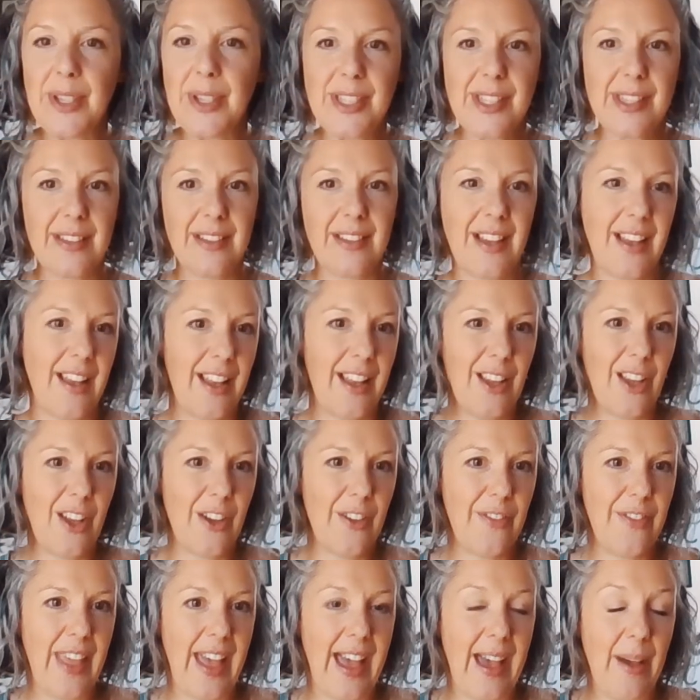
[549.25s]
There is a
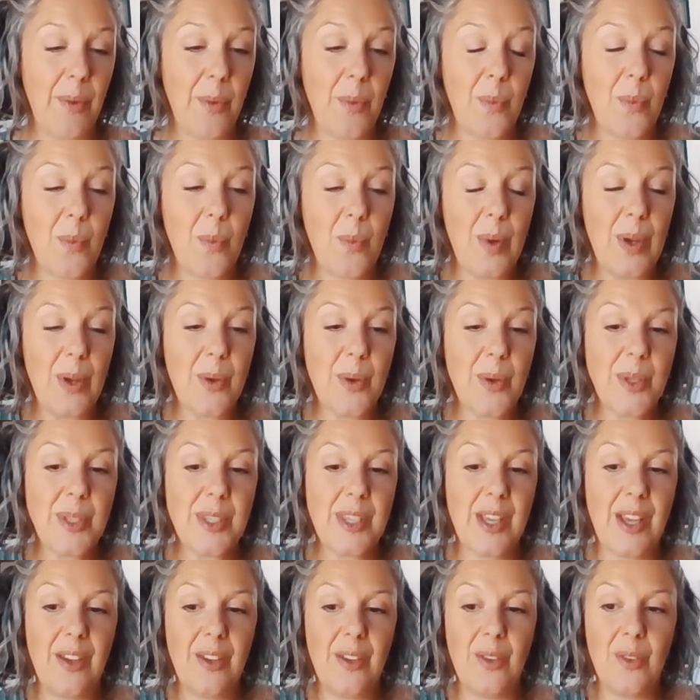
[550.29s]
lot of that. We
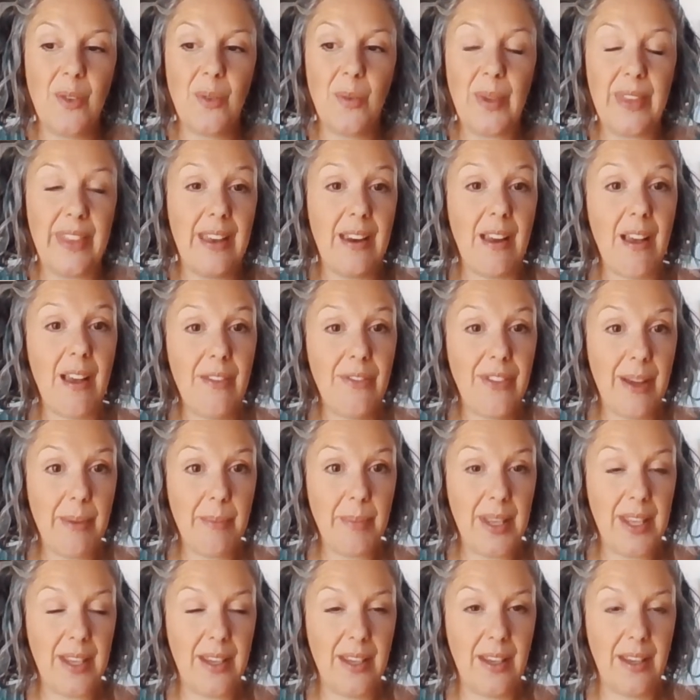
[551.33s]
also, within our
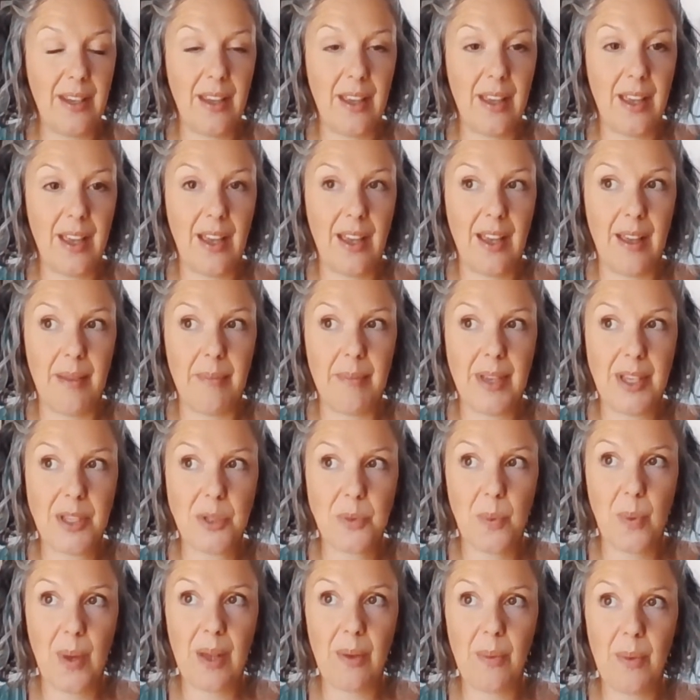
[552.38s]
family
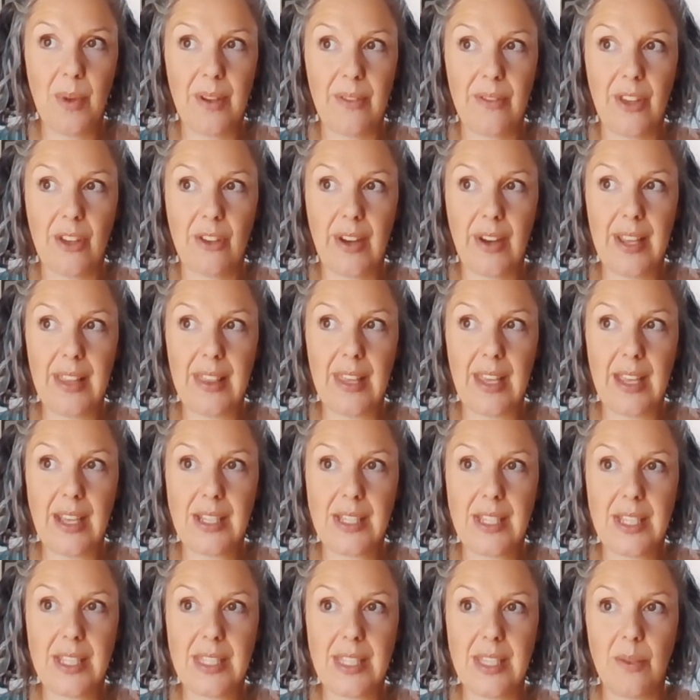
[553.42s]
as well, one of the great
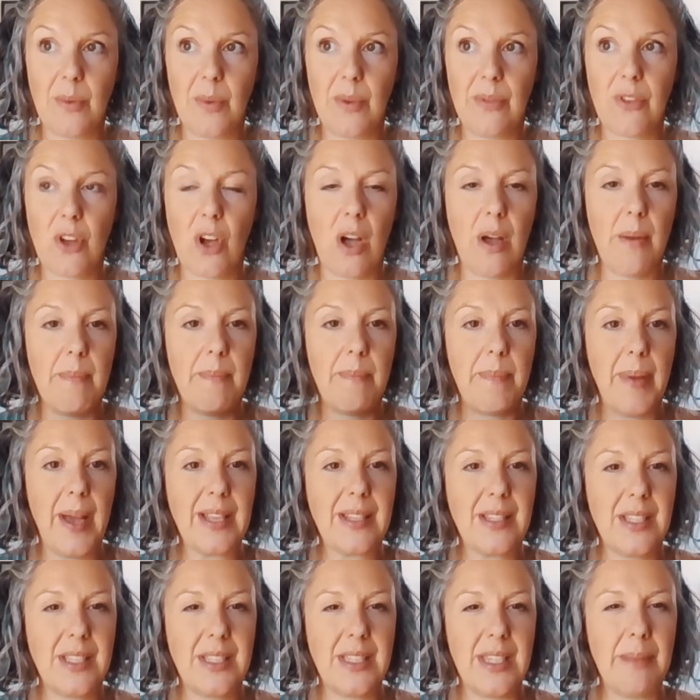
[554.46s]
things is that we've got a
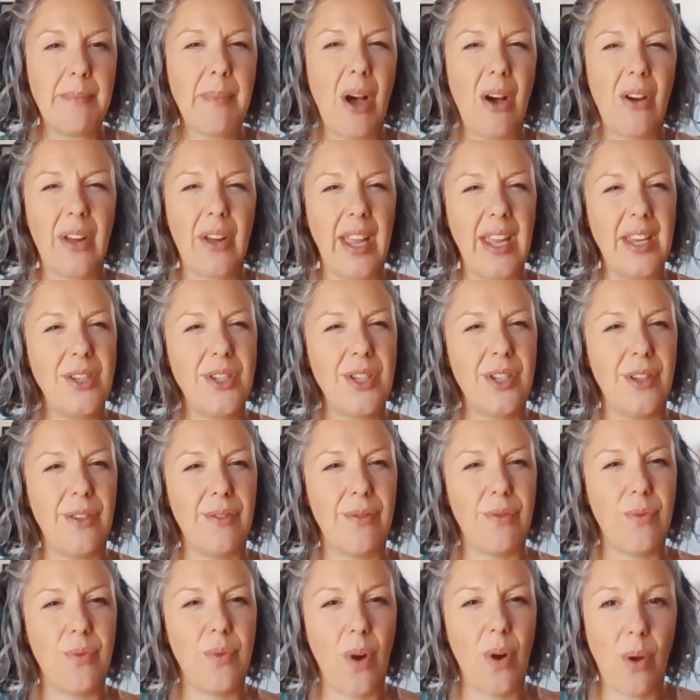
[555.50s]
better demarcation
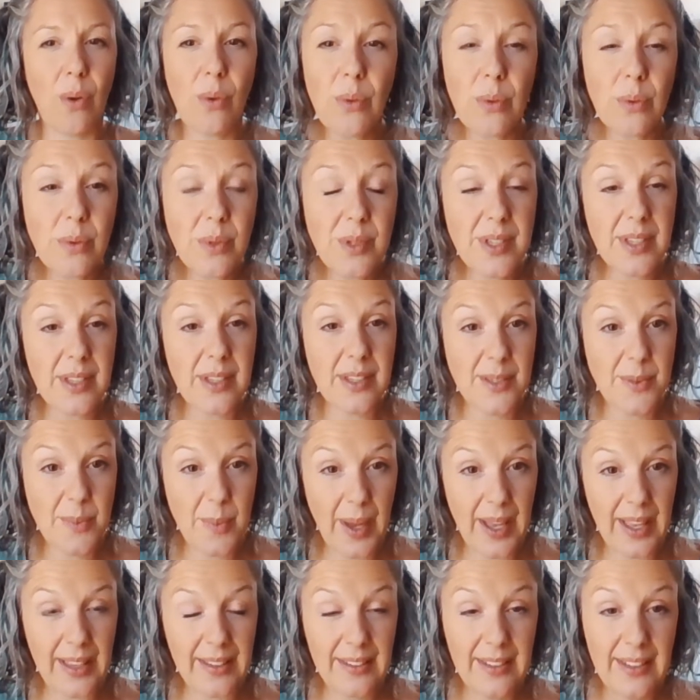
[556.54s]
of roles
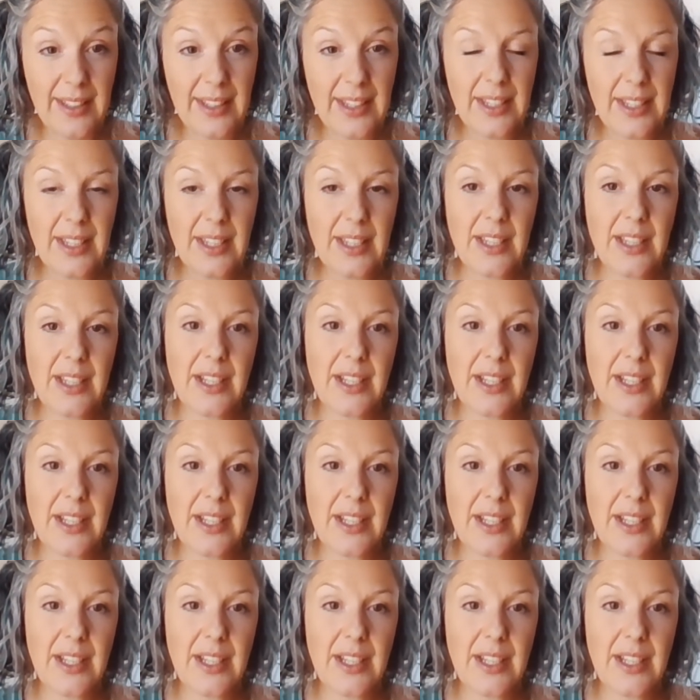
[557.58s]
as well.